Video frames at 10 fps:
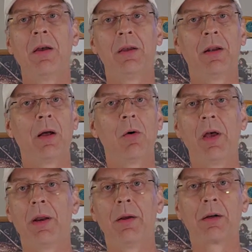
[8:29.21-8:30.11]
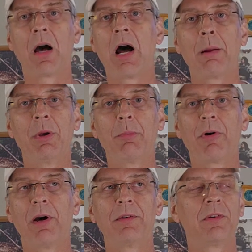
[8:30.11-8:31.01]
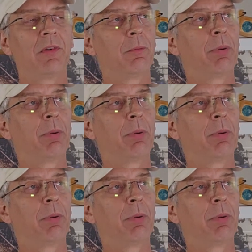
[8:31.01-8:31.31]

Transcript: at economy prices,